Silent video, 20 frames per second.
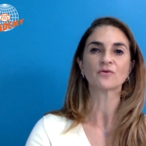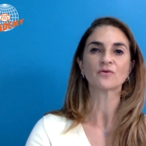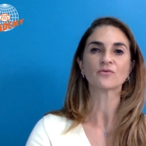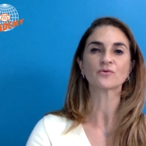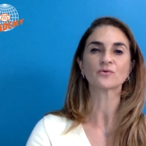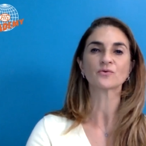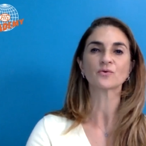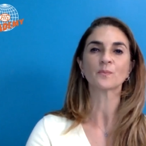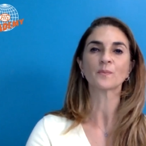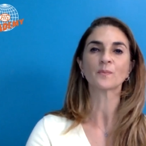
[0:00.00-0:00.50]

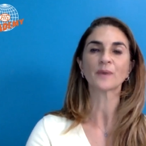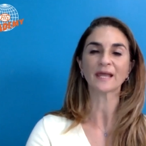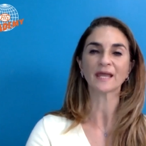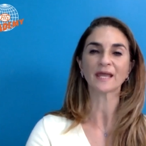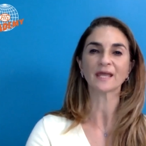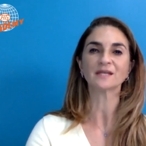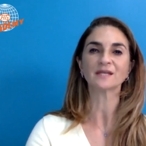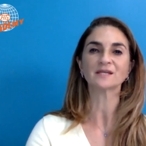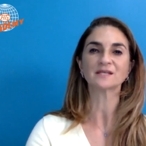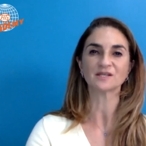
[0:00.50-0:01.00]
through
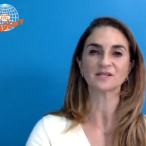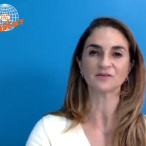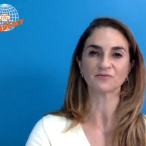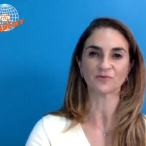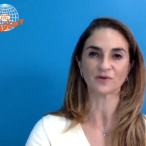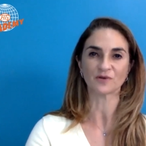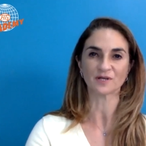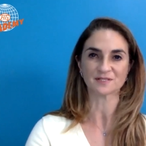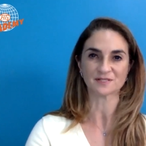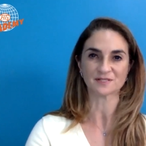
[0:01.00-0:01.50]
playing
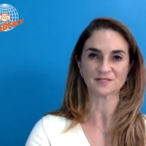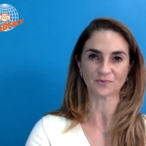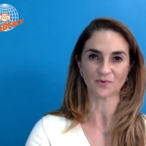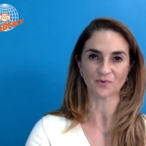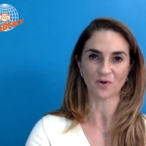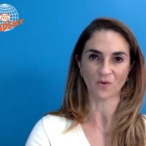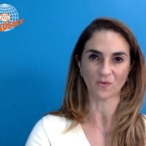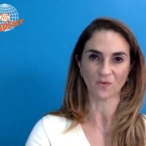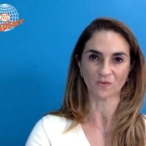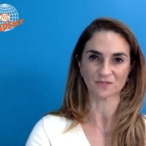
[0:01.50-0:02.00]
different
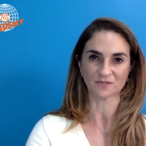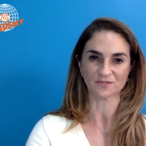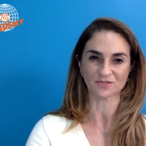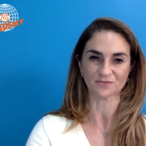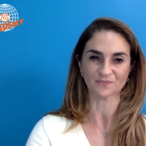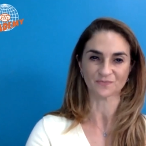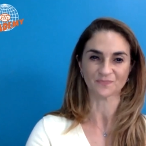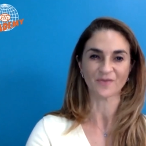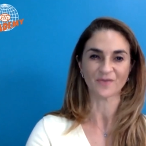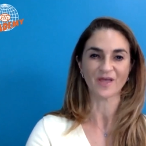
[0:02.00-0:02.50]

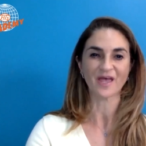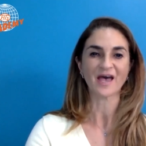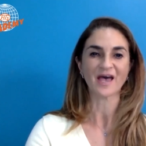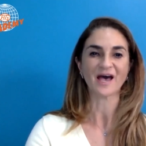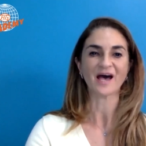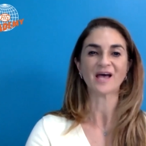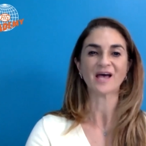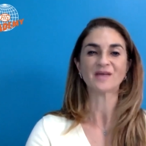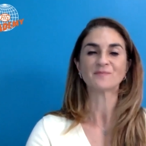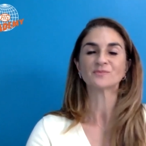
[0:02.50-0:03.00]
roles.
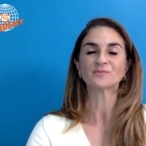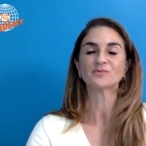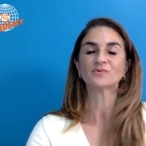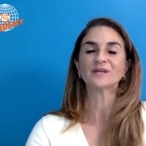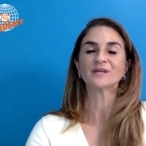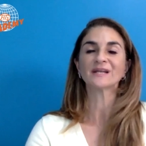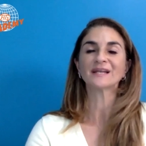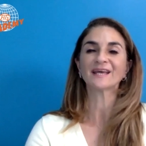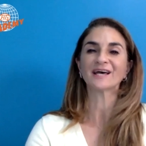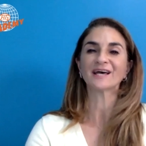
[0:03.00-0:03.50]
I'm
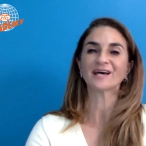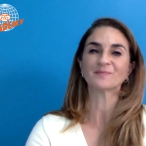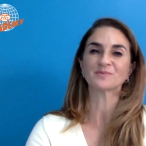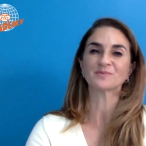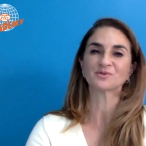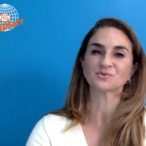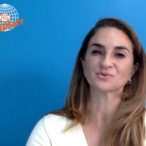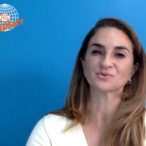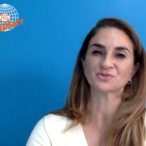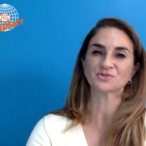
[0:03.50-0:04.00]
really
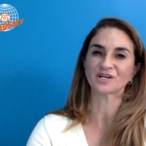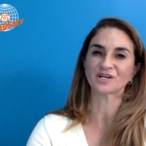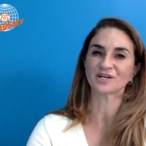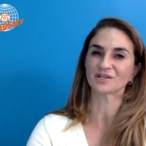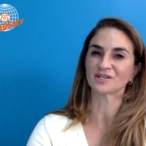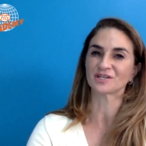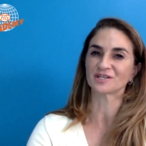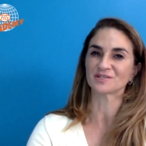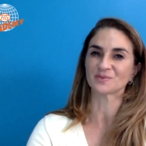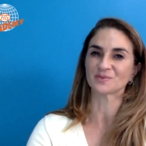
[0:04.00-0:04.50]
happy to
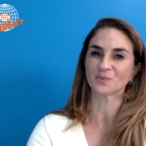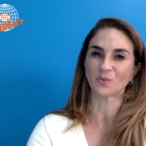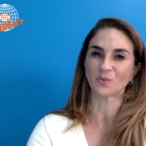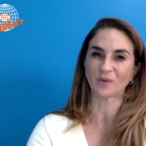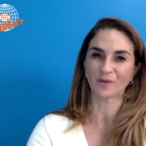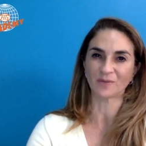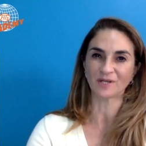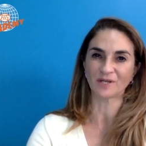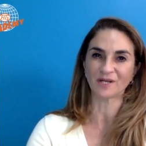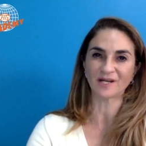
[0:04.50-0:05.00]
share this
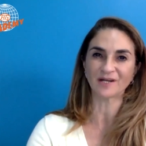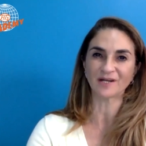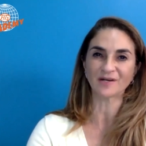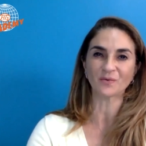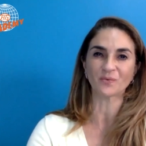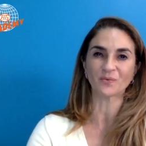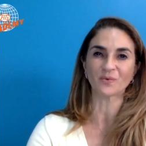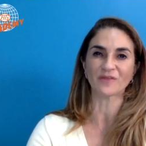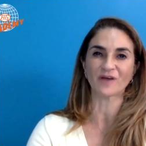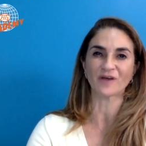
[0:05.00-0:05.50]
webinar
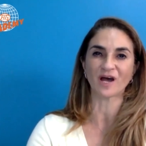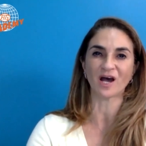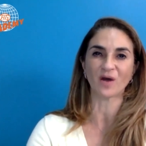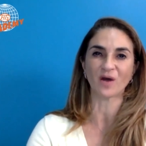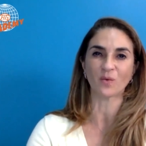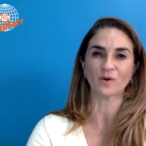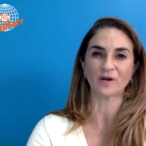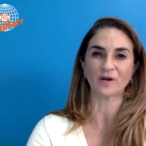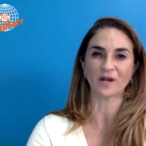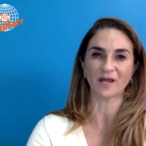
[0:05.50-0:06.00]
with
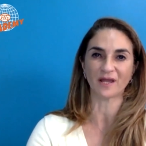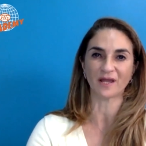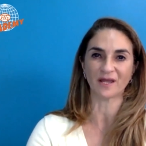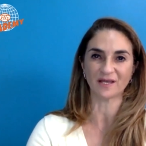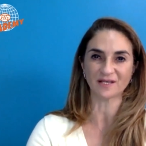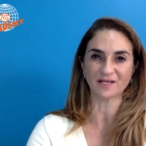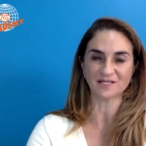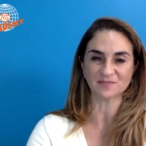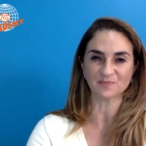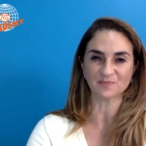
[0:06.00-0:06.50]
our
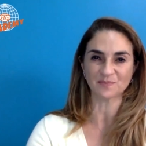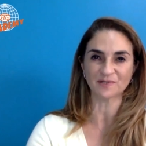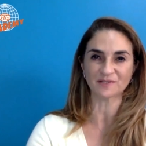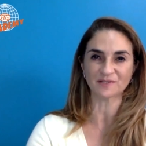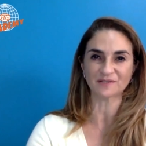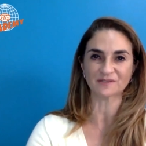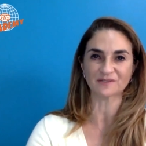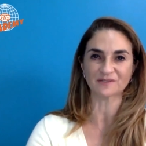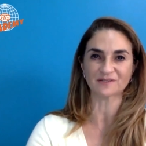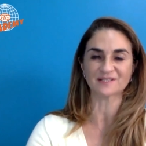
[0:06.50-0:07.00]
expert,
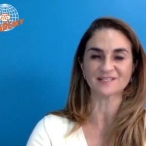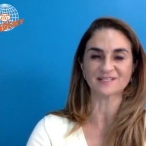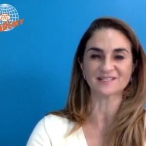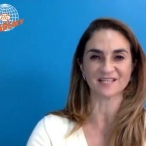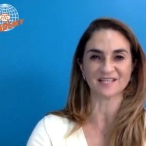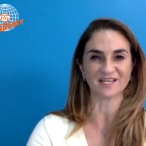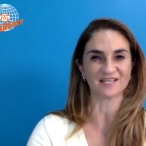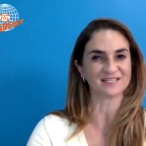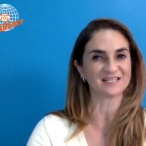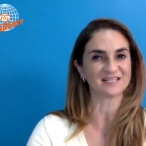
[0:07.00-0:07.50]

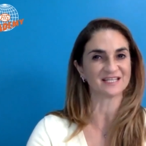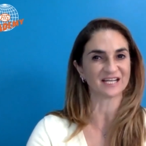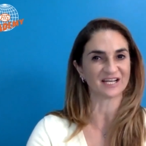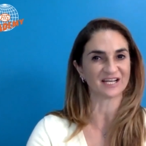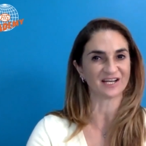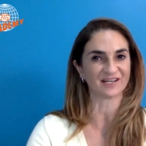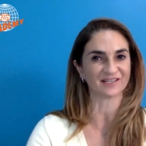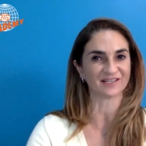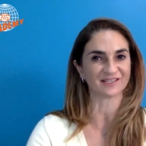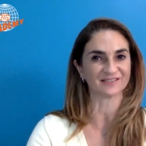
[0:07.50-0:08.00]
Stacy
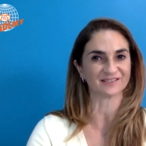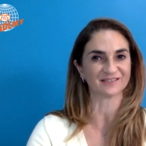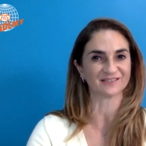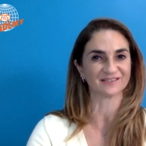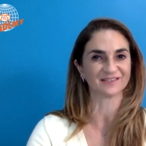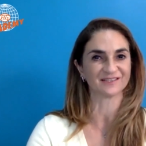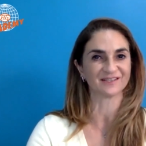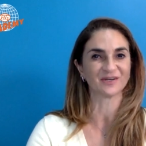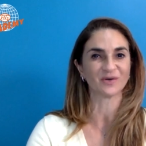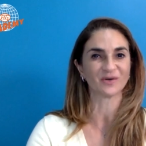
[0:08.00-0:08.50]
Clark.
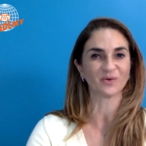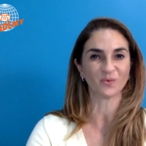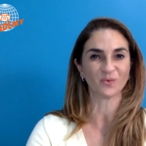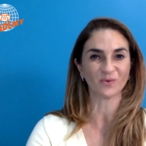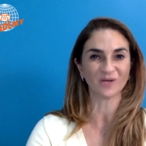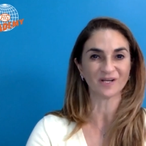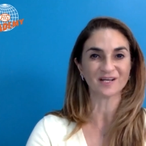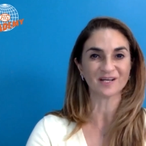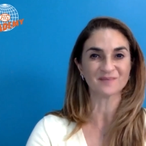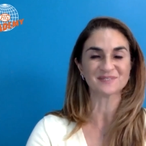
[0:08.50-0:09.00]

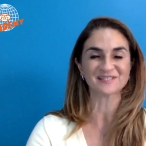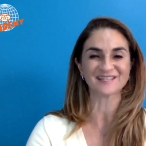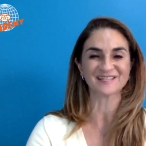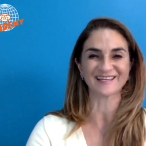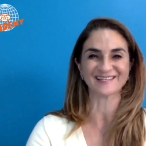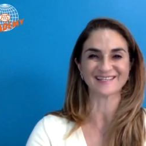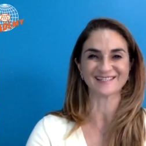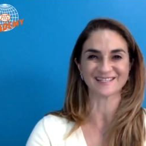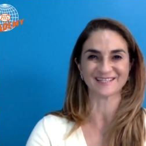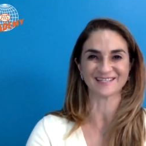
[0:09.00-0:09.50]
Welcome,
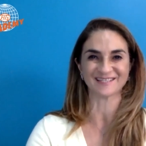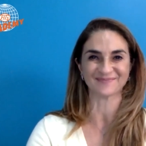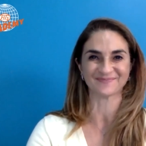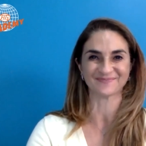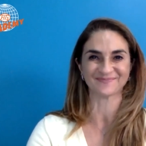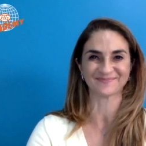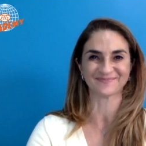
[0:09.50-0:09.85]
Stacy.